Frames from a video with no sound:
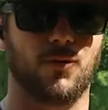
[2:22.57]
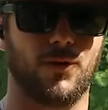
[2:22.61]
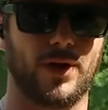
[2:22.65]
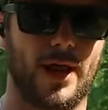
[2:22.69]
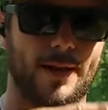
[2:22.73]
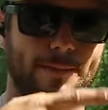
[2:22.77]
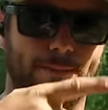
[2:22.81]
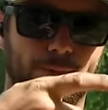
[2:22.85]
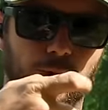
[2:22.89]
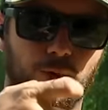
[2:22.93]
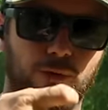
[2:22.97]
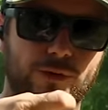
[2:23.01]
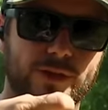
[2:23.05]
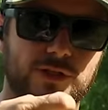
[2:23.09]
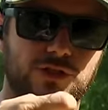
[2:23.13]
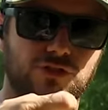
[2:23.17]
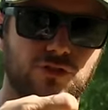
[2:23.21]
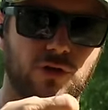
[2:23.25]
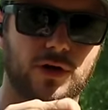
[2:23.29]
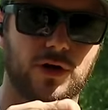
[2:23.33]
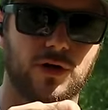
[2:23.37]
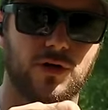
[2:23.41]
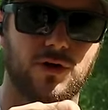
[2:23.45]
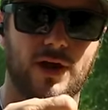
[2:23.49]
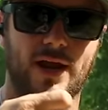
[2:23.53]
When I pull the
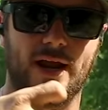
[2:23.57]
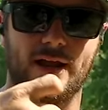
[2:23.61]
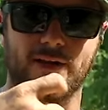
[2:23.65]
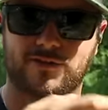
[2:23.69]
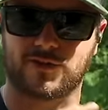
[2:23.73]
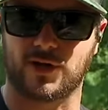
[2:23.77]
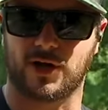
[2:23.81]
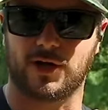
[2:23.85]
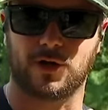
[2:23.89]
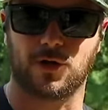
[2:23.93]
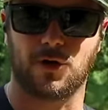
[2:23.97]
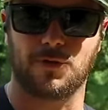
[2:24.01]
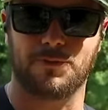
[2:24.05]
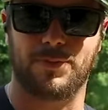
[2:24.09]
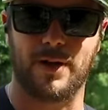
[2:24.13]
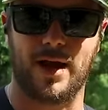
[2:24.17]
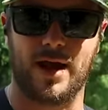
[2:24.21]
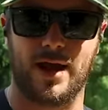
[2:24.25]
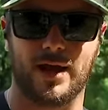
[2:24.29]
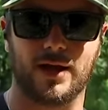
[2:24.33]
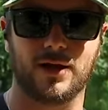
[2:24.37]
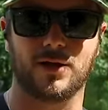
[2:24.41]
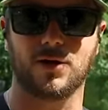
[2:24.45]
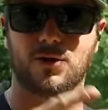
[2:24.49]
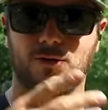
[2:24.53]
trigger, it's gonna go
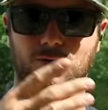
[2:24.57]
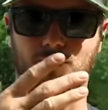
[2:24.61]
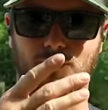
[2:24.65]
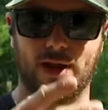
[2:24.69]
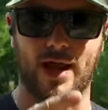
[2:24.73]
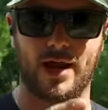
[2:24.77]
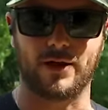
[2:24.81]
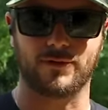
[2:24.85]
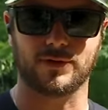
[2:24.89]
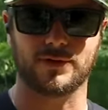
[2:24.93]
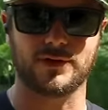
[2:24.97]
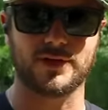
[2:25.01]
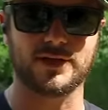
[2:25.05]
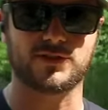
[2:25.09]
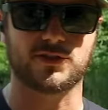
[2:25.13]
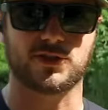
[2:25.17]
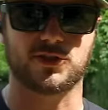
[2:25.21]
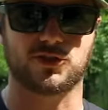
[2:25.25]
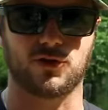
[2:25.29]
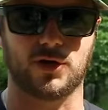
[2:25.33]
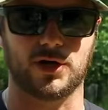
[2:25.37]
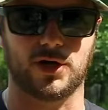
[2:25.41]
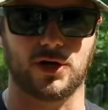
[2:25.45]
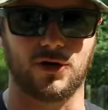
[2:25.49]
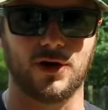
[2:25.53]
bang. When I release the
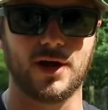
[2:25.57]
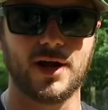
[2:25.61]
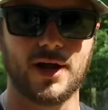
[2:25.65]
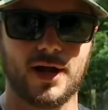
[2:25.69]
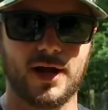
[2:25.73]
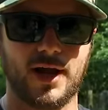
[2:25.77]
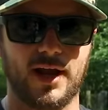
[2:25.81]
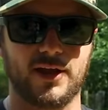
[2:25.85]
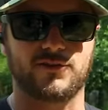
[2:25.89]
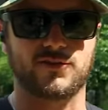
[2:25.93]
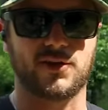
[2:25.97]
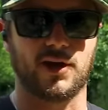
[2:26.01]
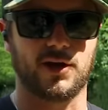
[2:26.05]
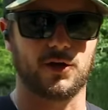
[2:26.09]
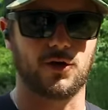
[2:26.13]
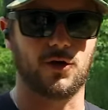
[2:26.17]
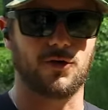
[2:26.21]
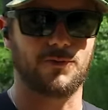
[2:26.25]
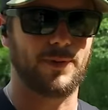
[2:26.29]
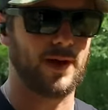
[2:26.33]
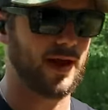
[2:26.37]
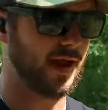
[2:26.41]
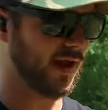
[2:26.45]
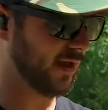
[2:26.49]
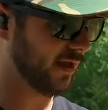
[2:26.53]
trigger, it's gonna
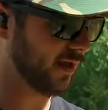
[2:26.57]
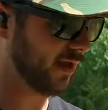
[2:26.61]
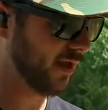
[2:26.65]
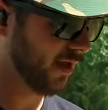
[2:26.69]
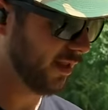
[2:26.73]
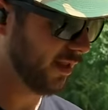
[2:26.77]
go bang.